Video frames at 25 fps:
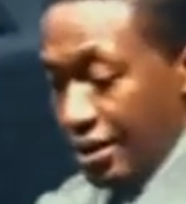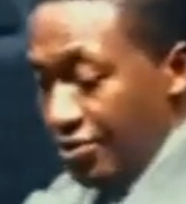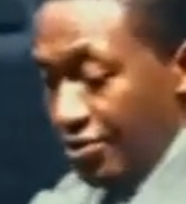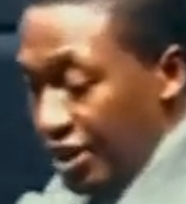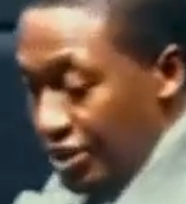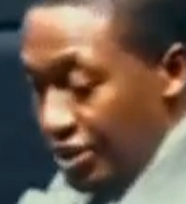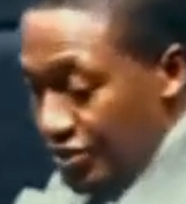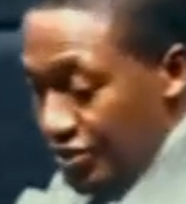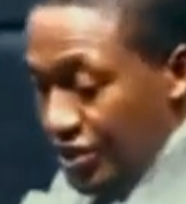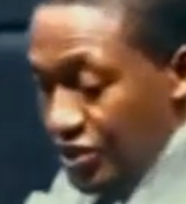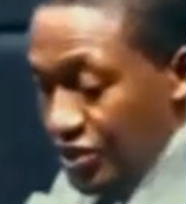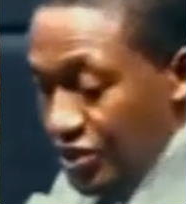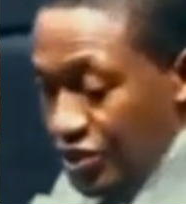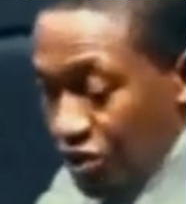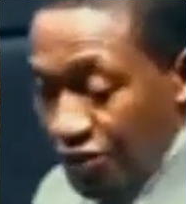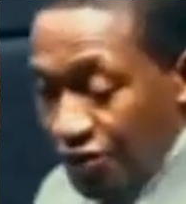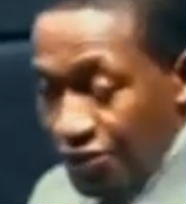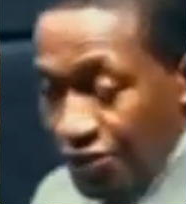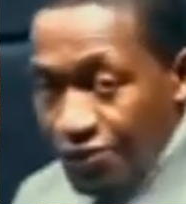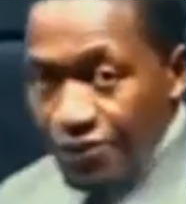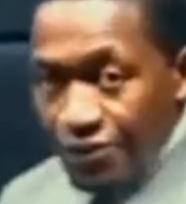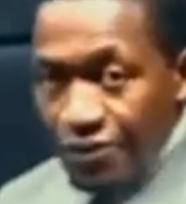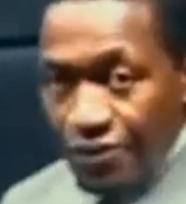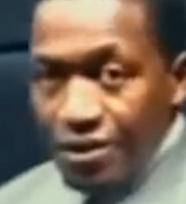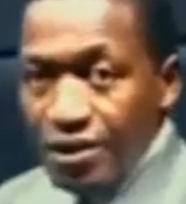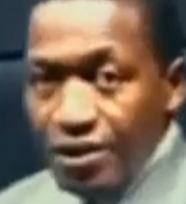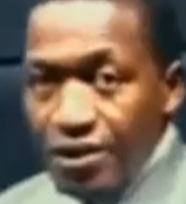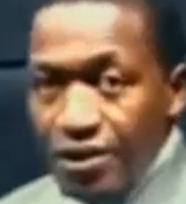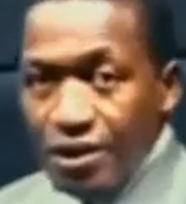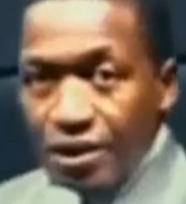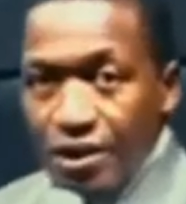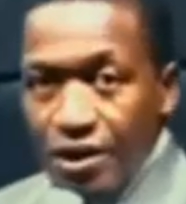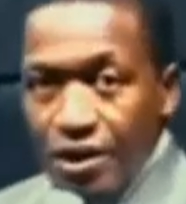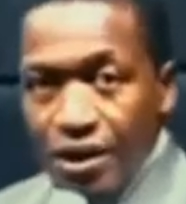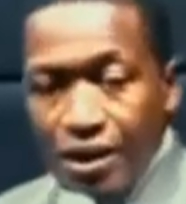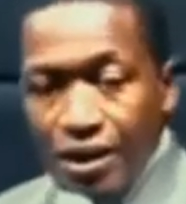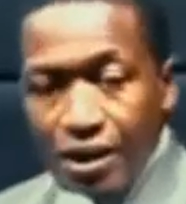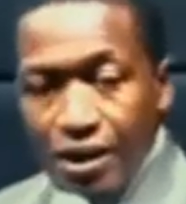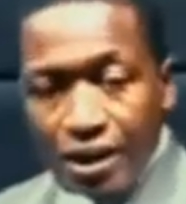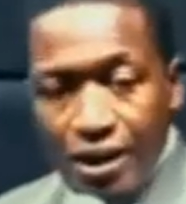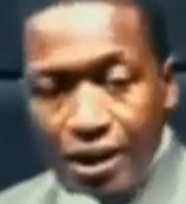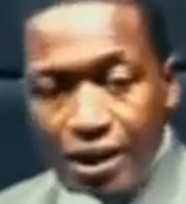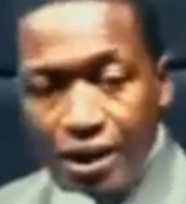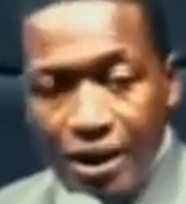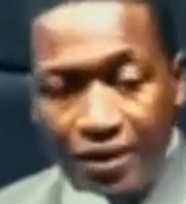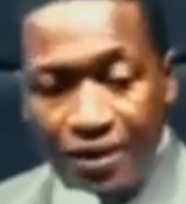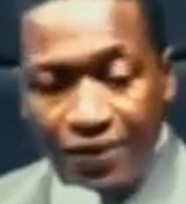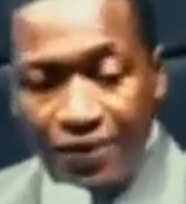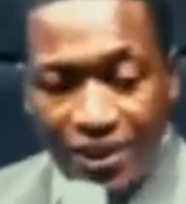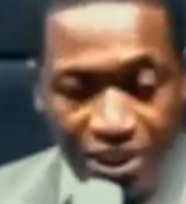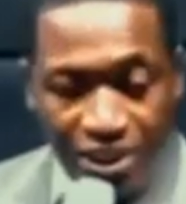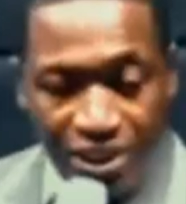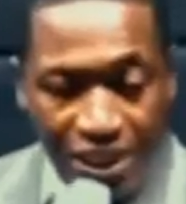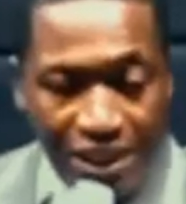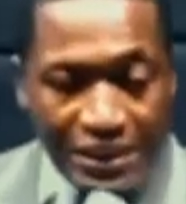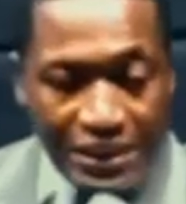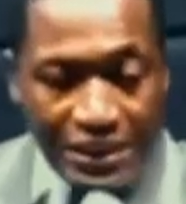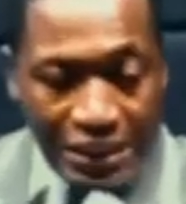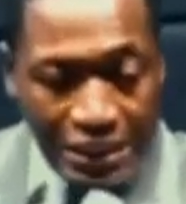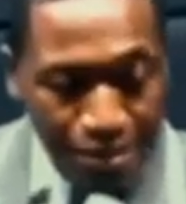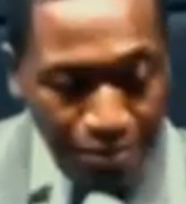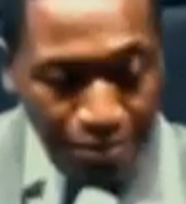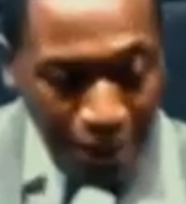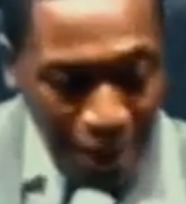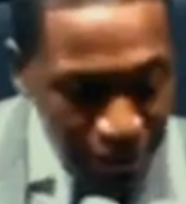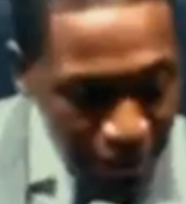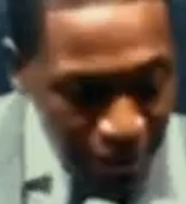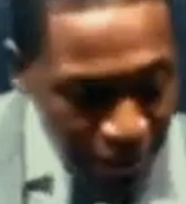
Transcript: residence of Evangelist Lee, my